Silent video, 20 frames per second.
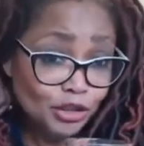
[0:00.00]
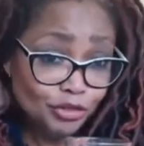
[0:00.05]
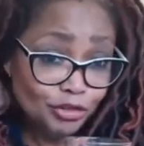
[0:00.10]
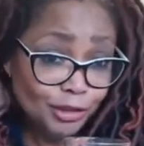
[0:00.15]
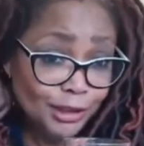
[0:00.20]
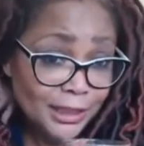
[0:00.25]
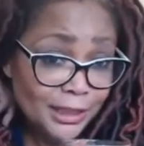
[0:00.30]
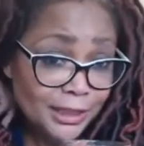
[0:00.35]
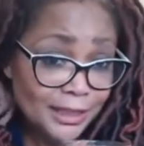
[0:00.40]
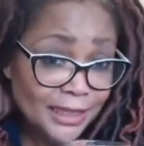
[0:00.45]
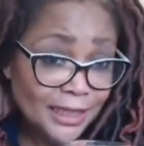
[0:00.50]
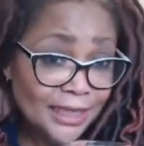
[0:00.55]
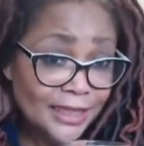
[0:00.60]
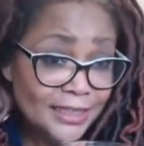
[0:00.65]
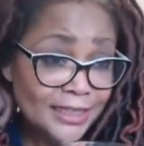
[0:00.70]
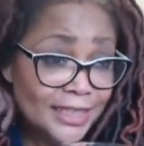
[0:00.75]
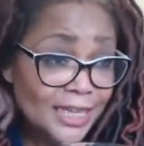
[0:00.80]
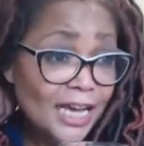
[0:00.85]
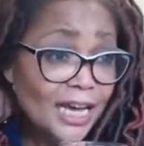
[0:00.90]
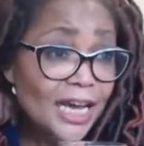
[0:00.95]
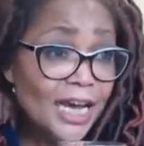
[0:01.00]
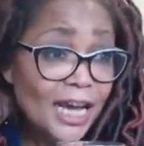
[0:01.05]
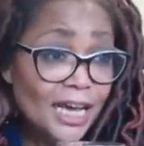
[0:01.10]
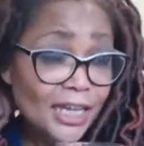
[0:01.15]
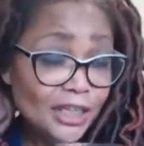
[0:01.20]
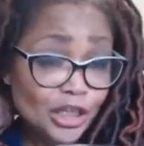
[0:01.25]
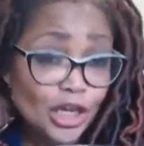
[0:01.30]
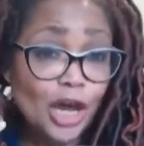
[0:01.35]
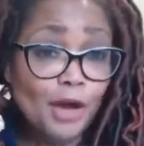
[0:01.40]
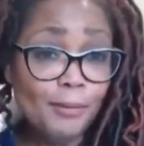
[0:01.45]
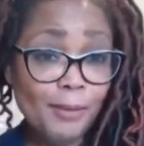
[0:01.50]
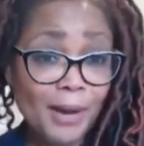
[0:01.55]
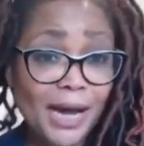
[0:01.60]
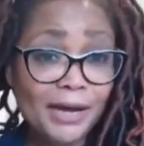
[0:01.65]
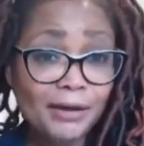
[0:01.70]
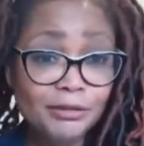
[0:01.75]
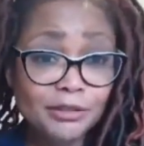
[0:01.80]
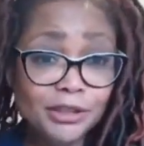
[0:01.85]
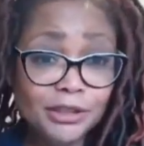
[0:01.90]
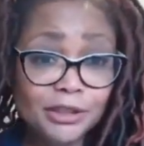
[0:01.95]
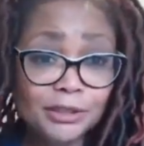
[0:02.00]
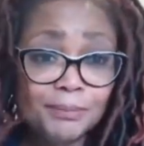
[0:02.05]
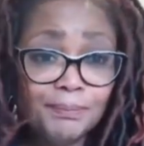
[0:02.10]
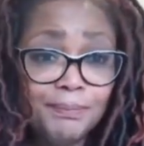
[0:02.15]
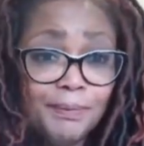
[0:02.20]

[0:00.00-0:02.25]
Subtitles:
drink this and go out,